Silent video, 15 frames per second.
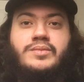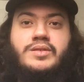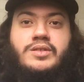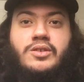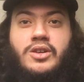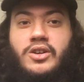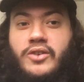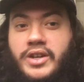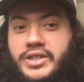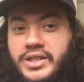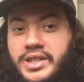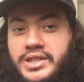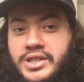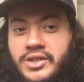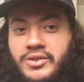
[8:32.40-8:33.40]
So
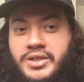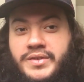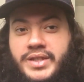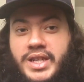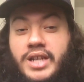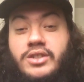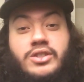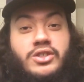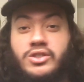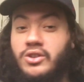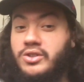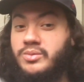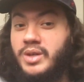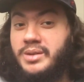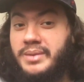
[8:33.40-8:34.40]
congratulations to Christopher Daniels. He's
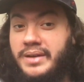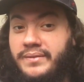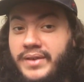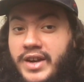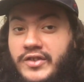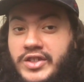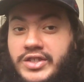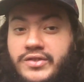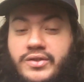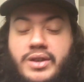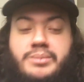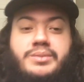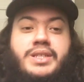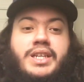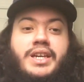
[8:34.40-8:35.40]
always one of my favorites
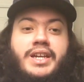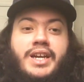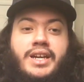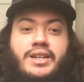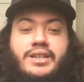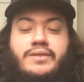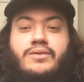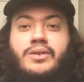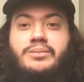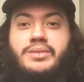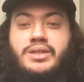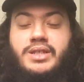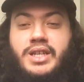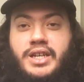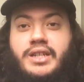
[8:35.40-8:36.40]
from TNA.
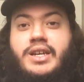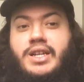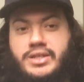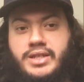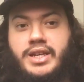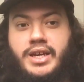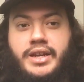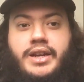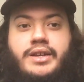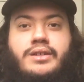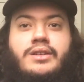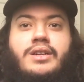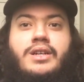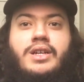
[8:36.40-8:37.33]
TNA.